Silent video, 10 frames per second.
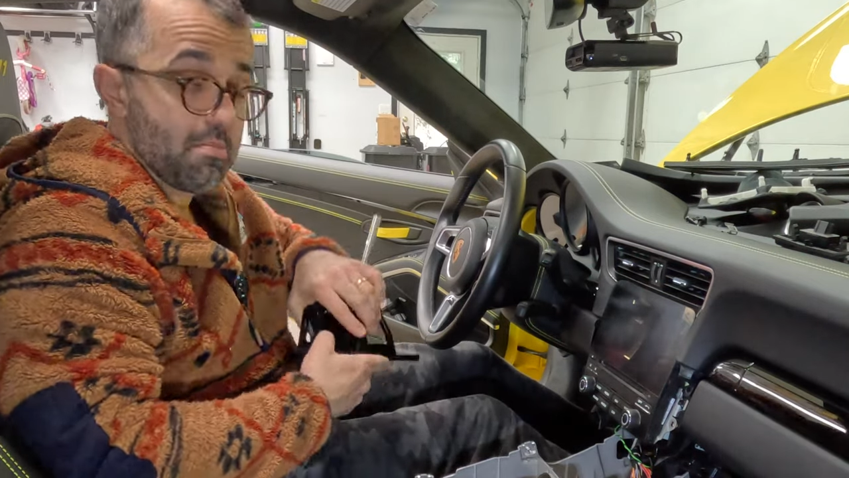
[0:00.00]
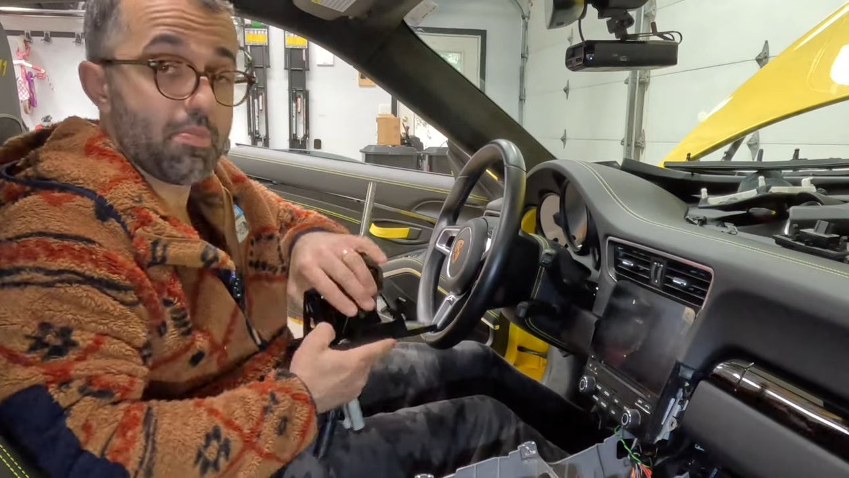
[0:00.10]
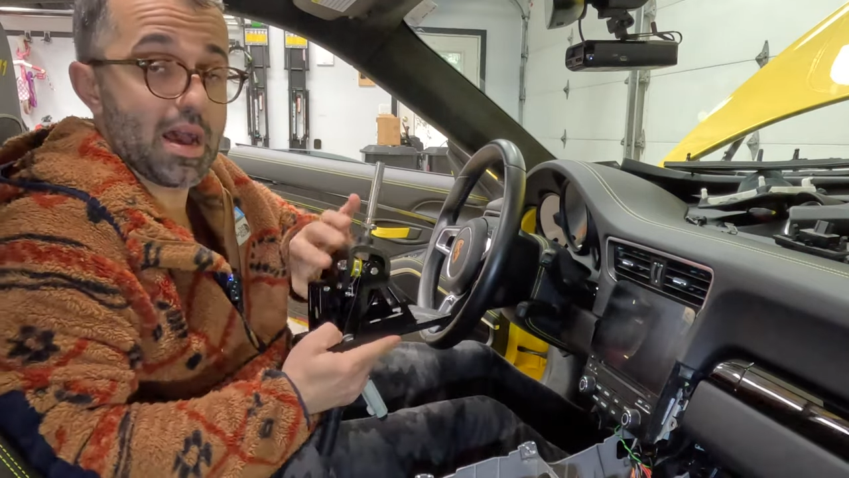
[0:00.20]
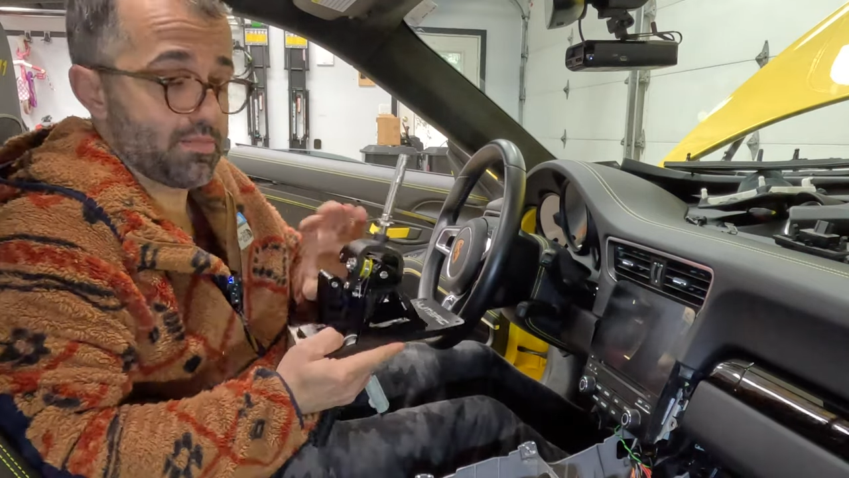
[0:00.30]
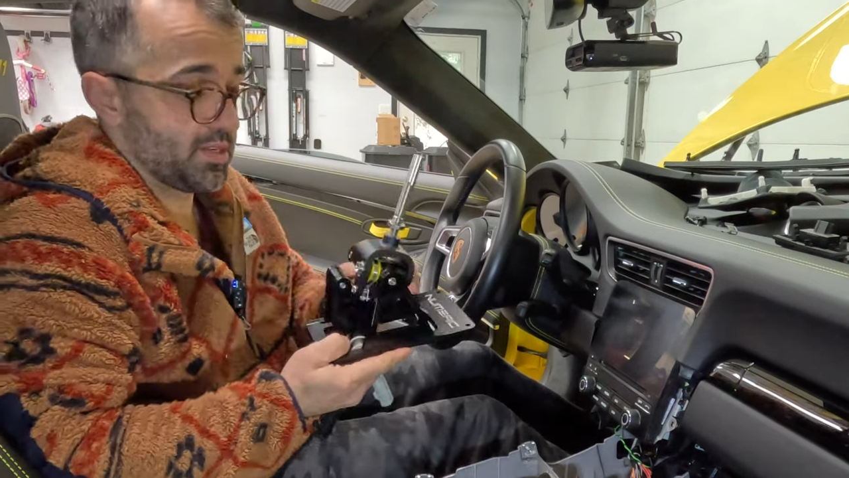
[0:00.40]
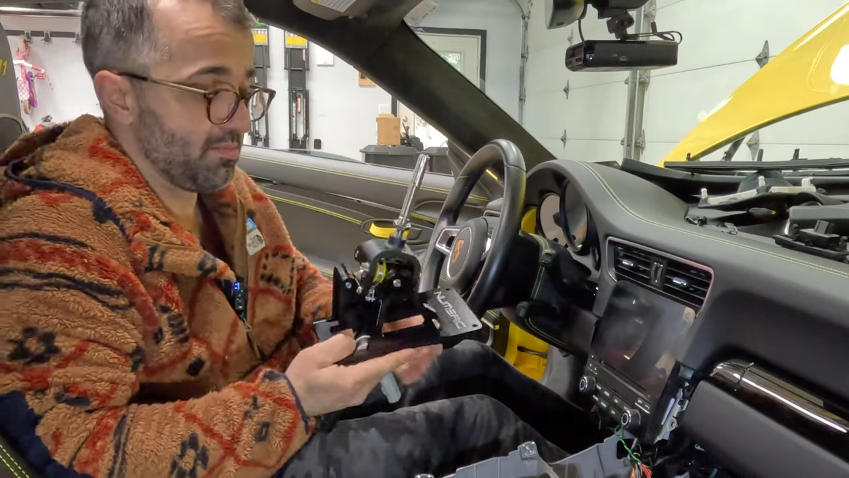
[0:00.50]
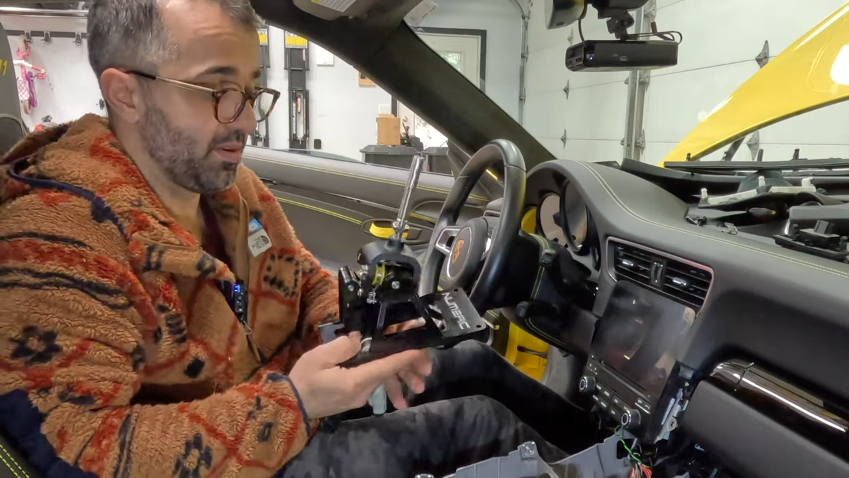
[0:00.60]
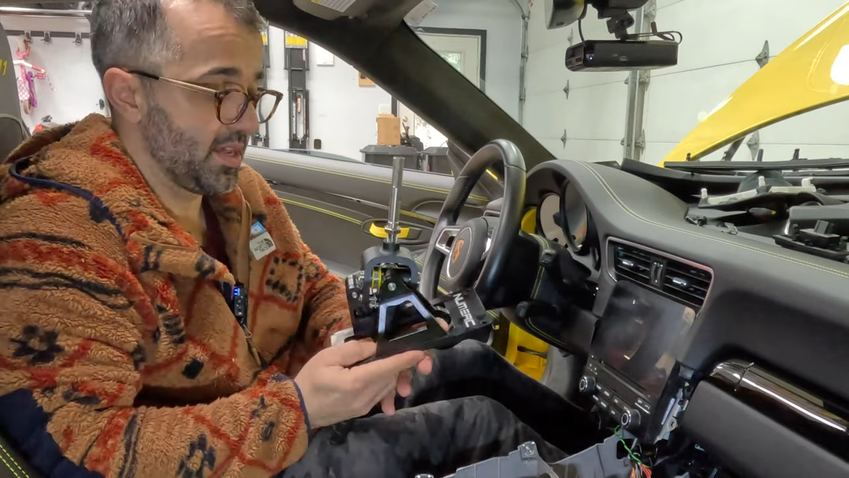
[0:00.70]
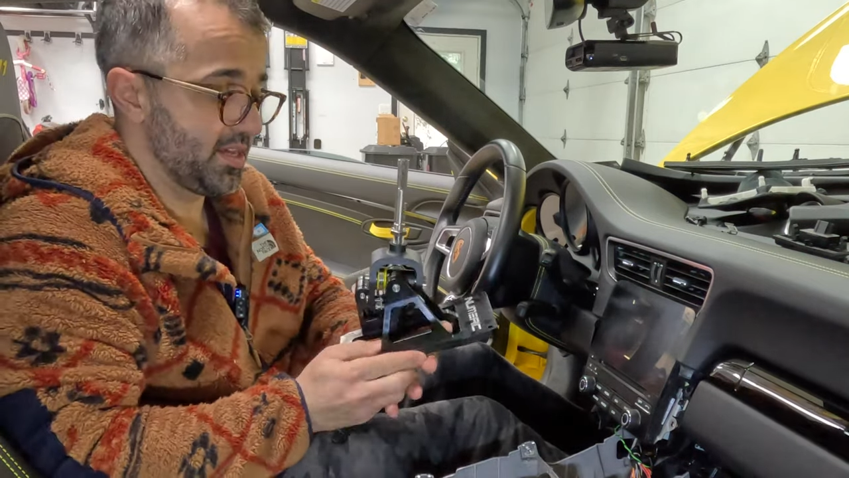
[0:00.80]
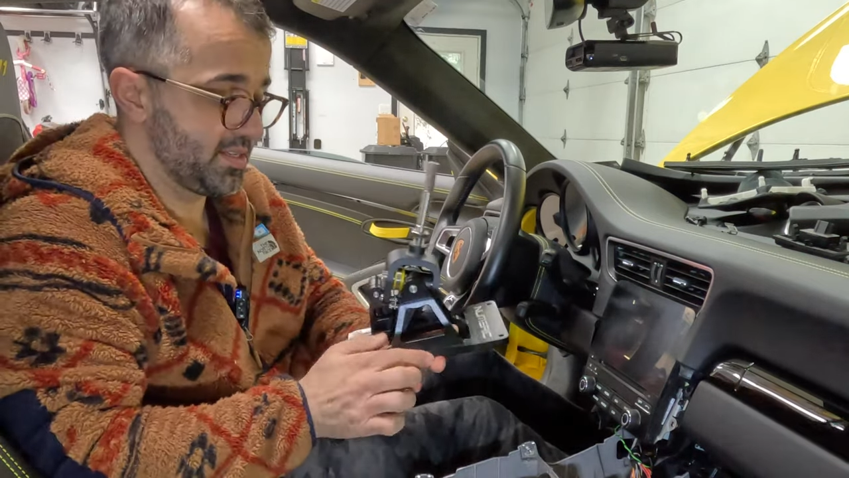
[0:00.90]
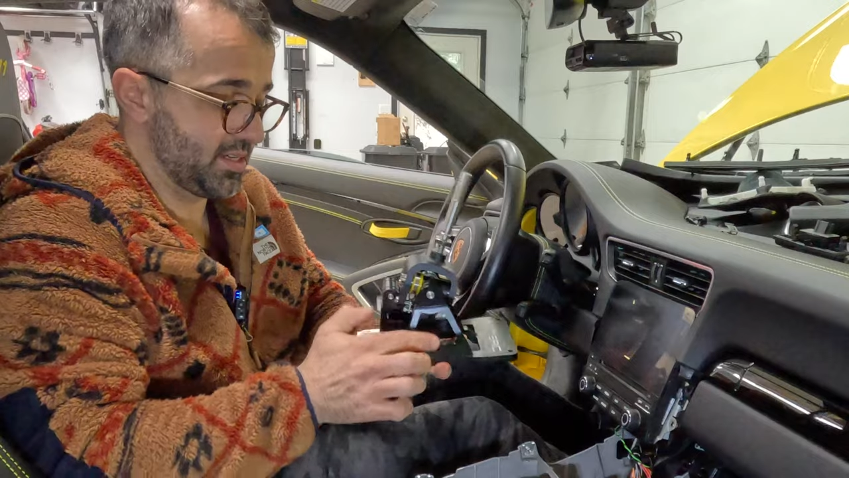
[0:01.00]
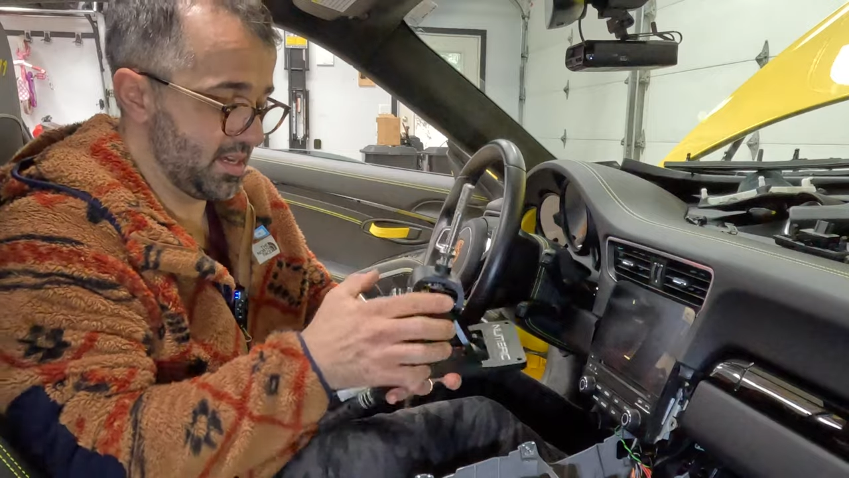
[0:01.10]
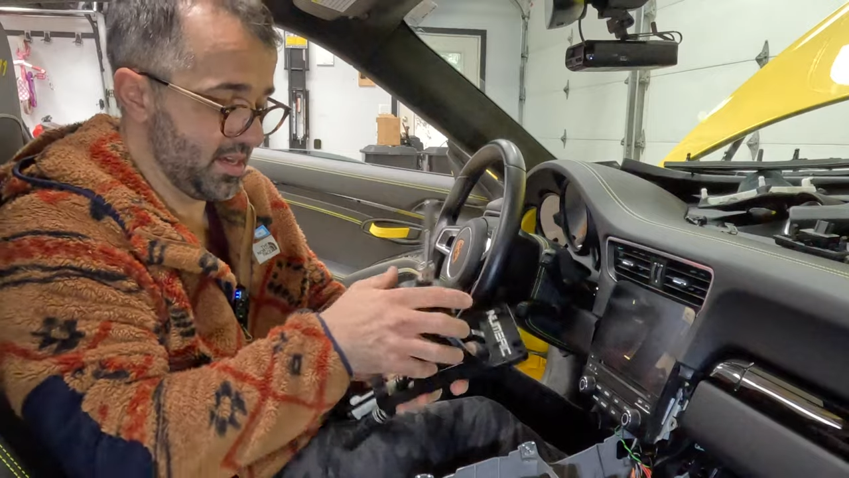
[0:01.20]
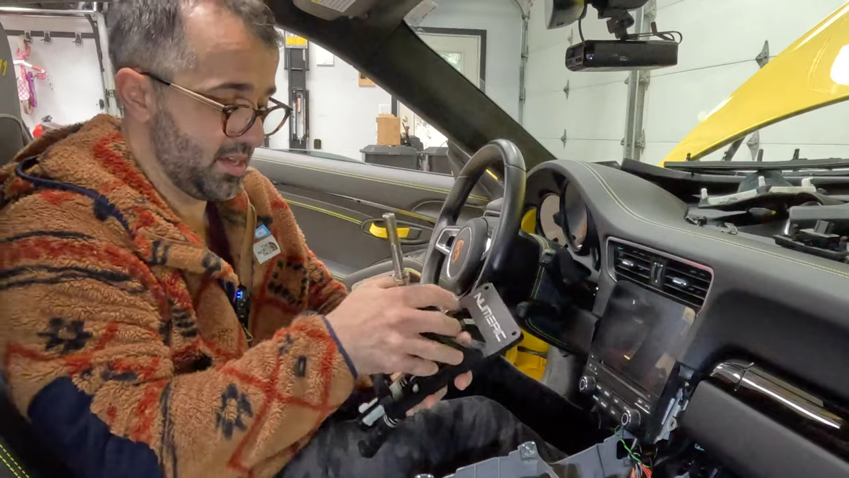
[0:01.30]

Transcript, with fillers: pops in place.